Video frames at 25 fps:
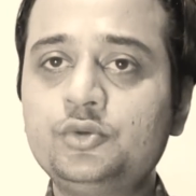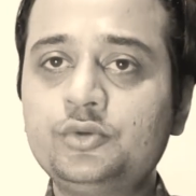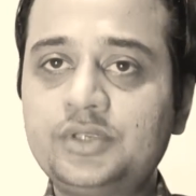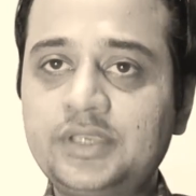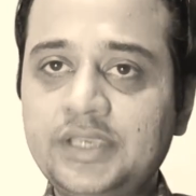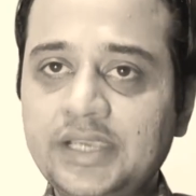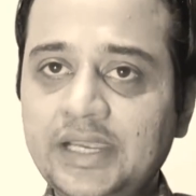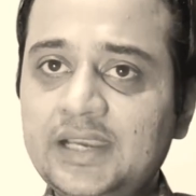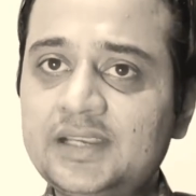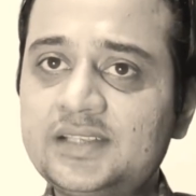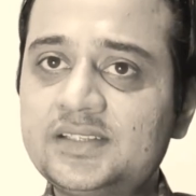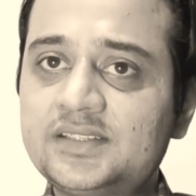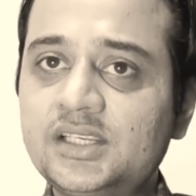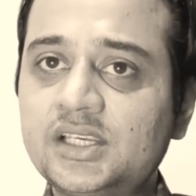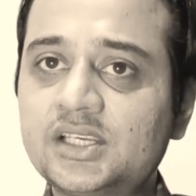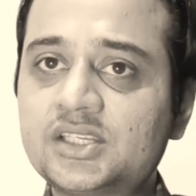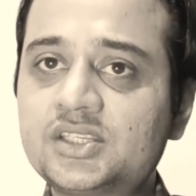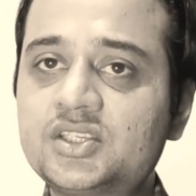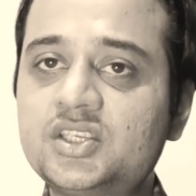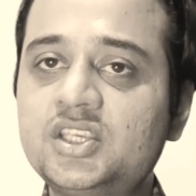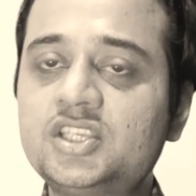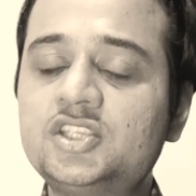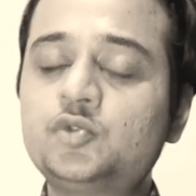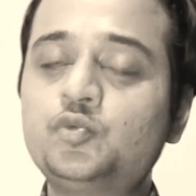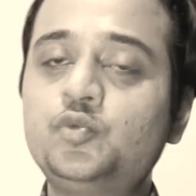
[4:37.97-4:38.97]
to get
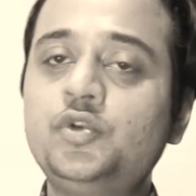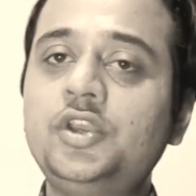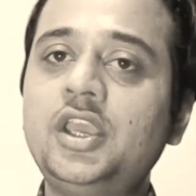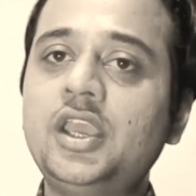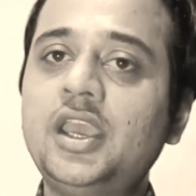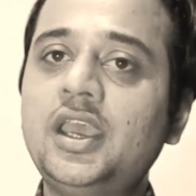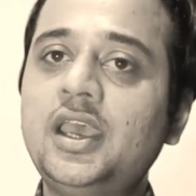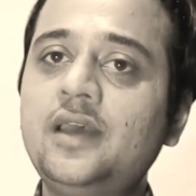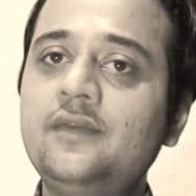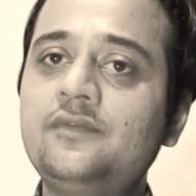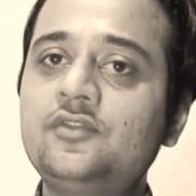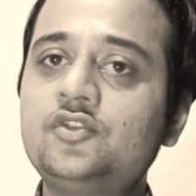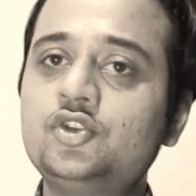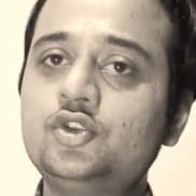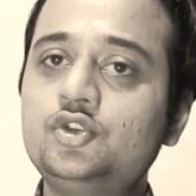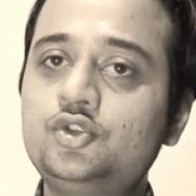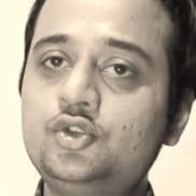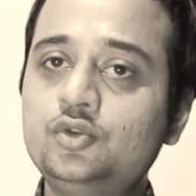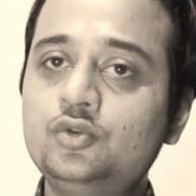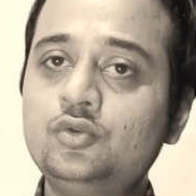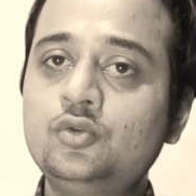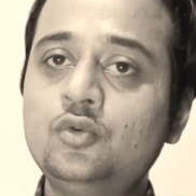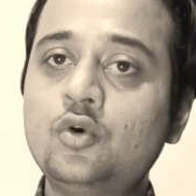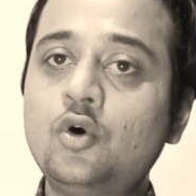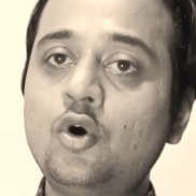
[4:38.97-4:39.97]
success, we have to
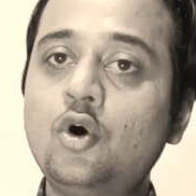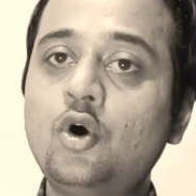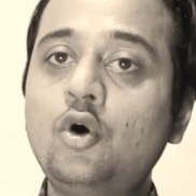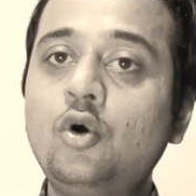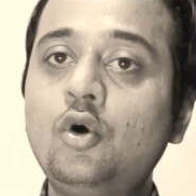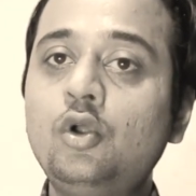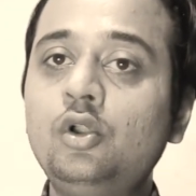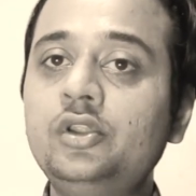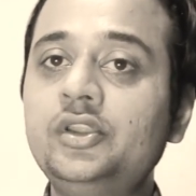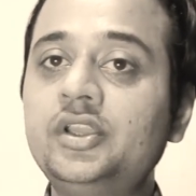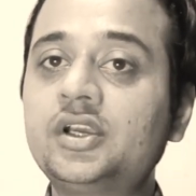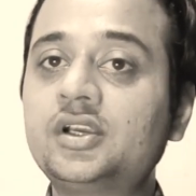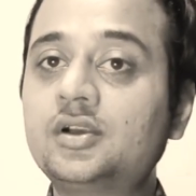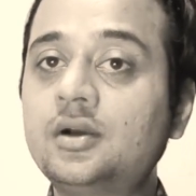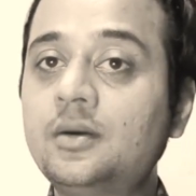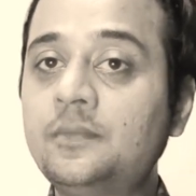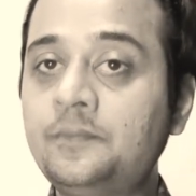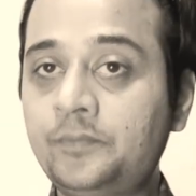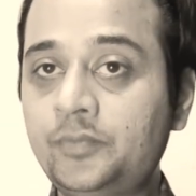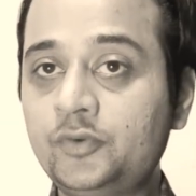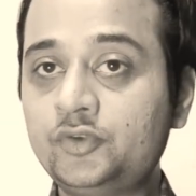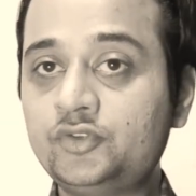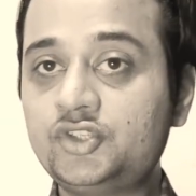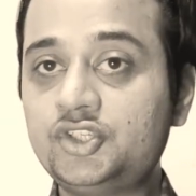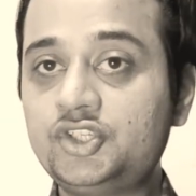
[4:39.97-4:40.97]
do all the
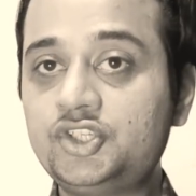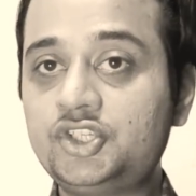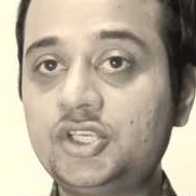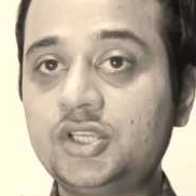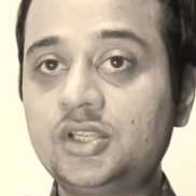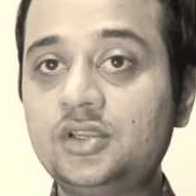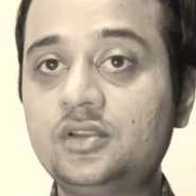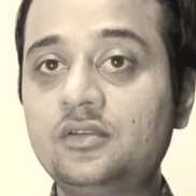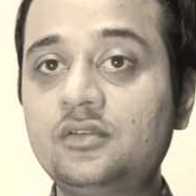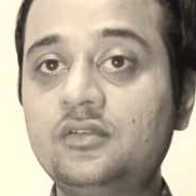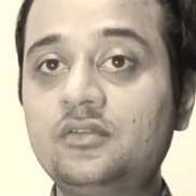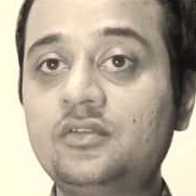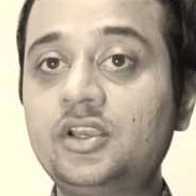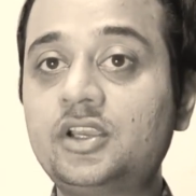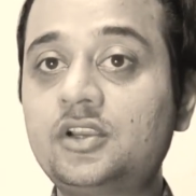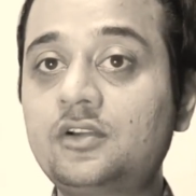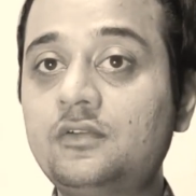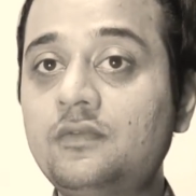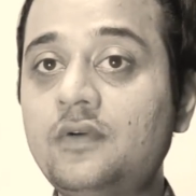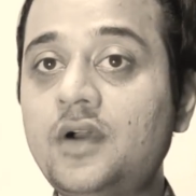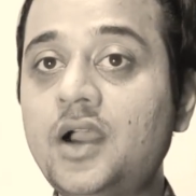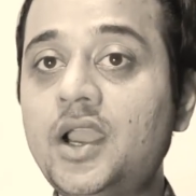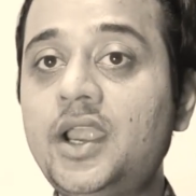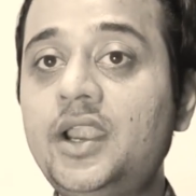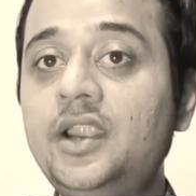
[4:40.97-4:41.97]
composition
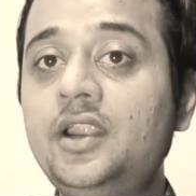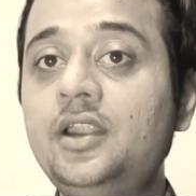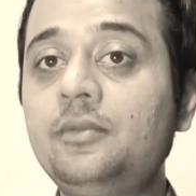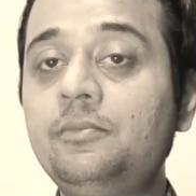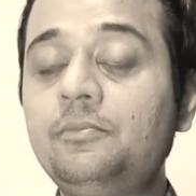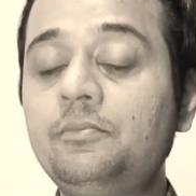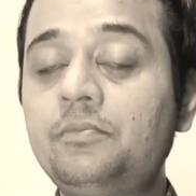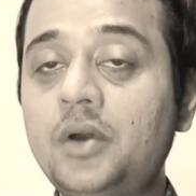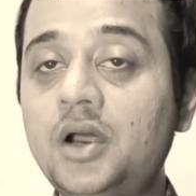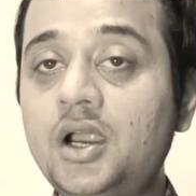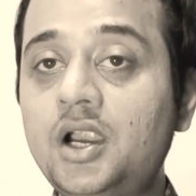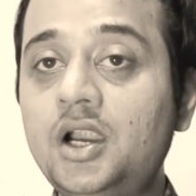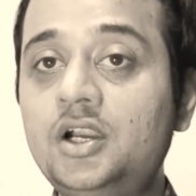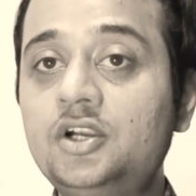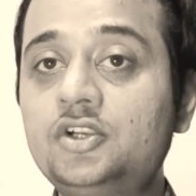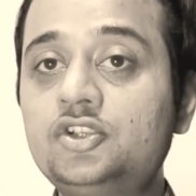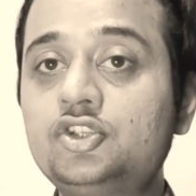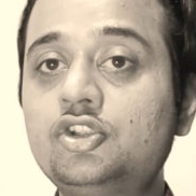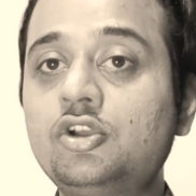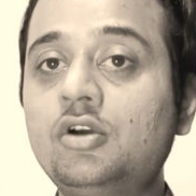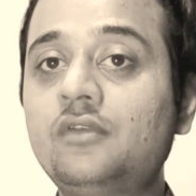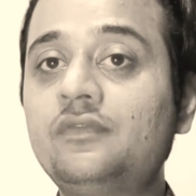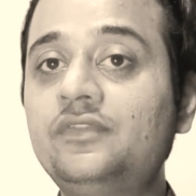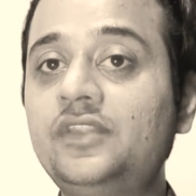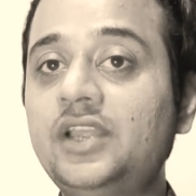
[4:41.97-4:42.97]
required
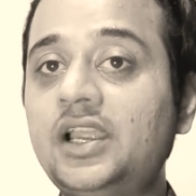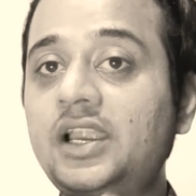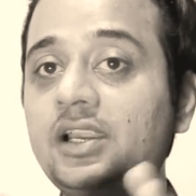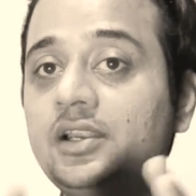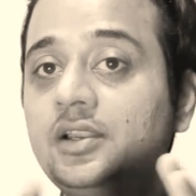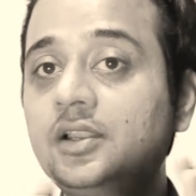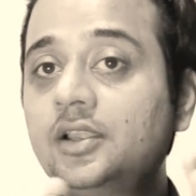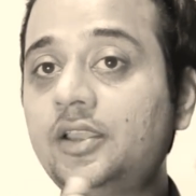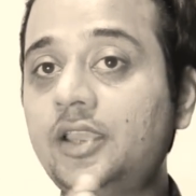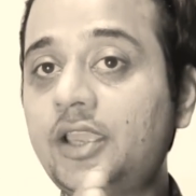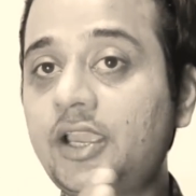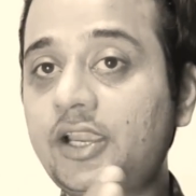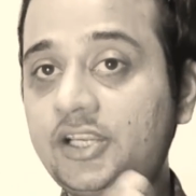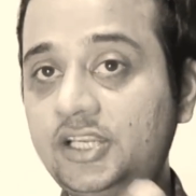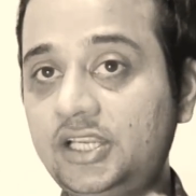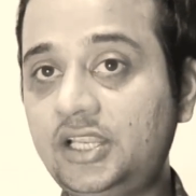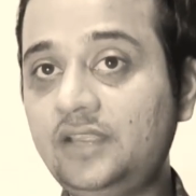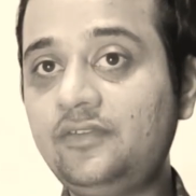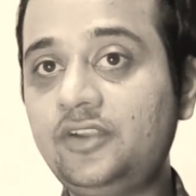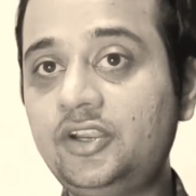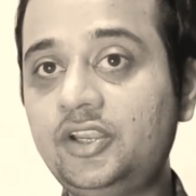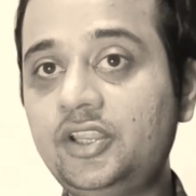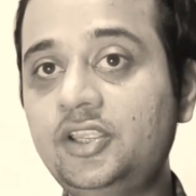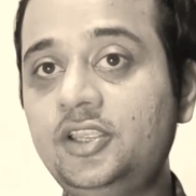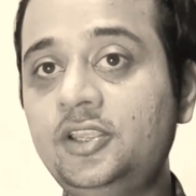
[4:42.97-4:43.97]
parts of that
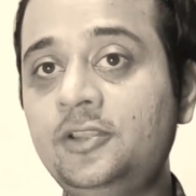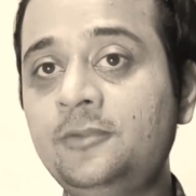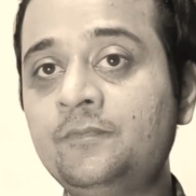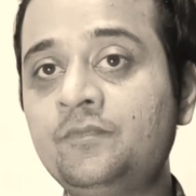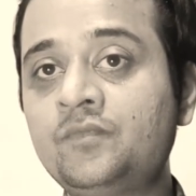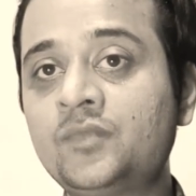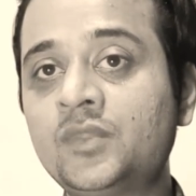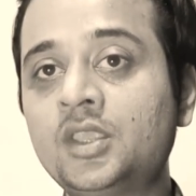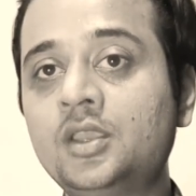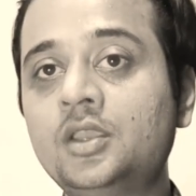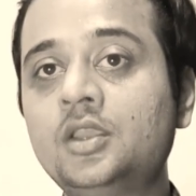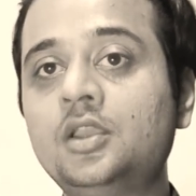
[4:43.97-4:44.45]
activity